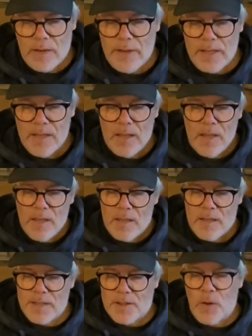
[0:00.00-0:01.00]
right,
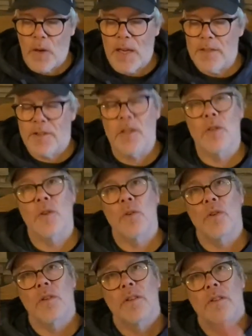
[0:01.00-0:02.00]
let's go on
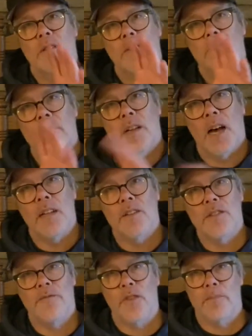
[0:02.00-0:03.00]
to
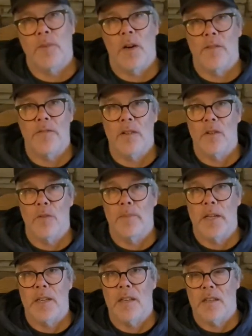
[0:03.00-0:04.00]
college football for a little
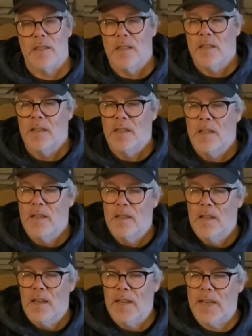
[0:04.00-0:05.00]
bit here.
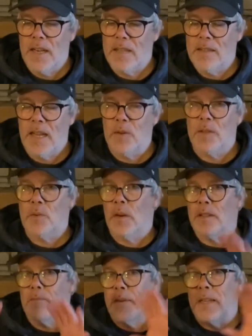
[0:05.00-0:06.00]
Again, that was one
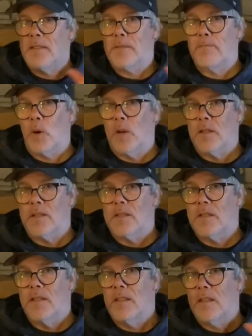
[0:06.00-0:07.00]
of the big
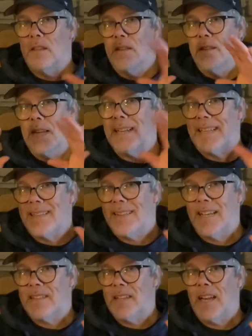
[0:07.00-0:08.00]
sports then at
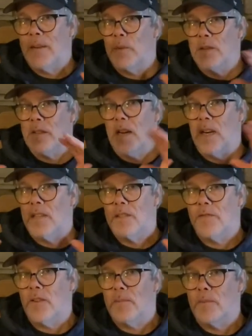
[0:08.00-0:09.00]
that time was college
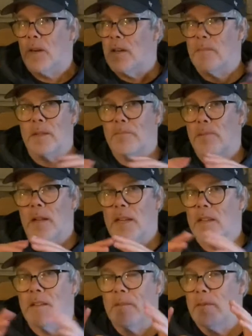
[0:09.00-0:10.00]
football. They've
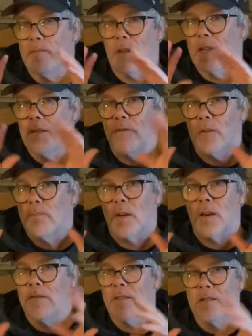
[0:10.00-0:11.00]
been playing
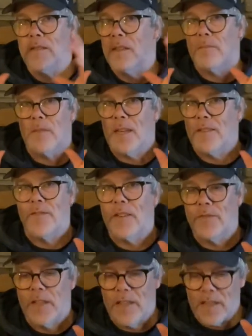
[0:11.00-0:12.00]
football for something like
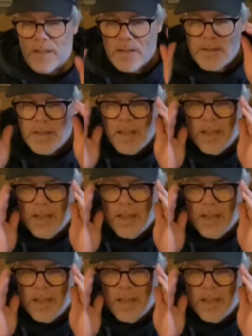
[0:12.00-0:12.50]
50 years.